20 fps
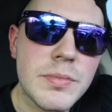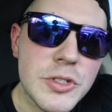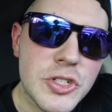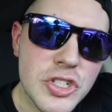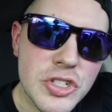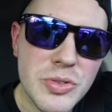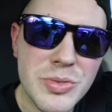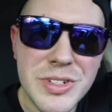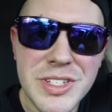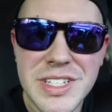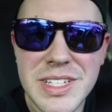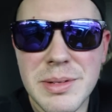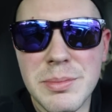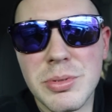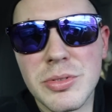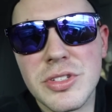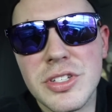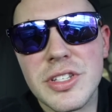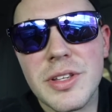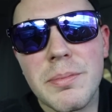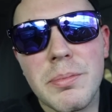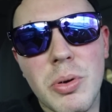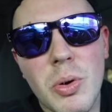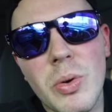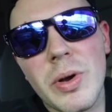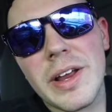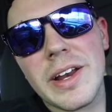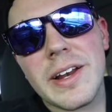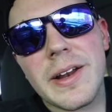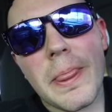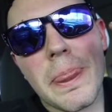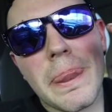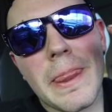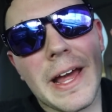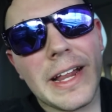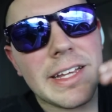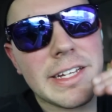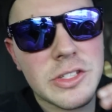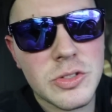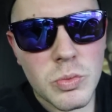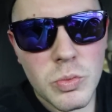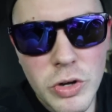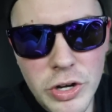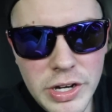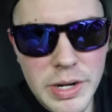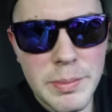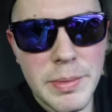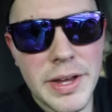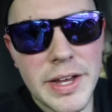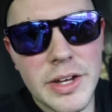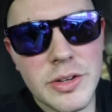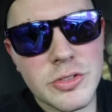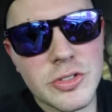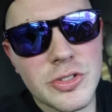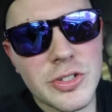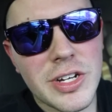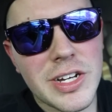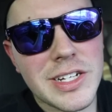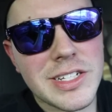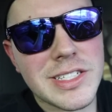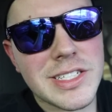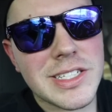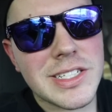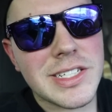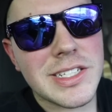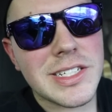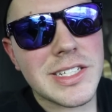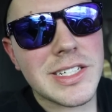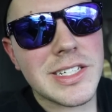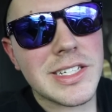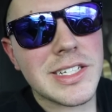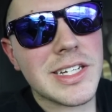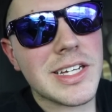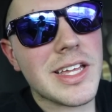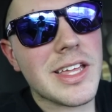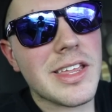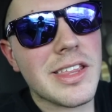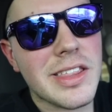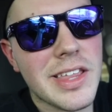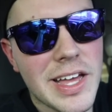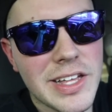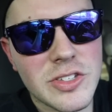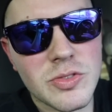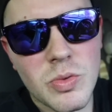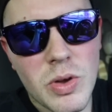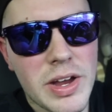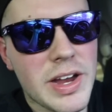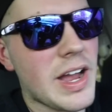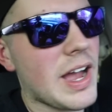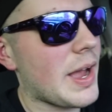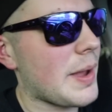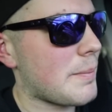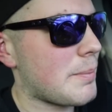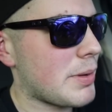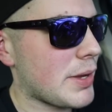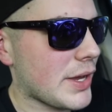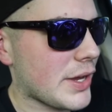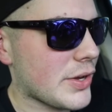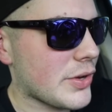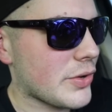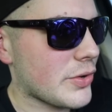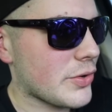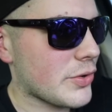but short, simple, to the point, I like to work on my own trucks. That's why I pick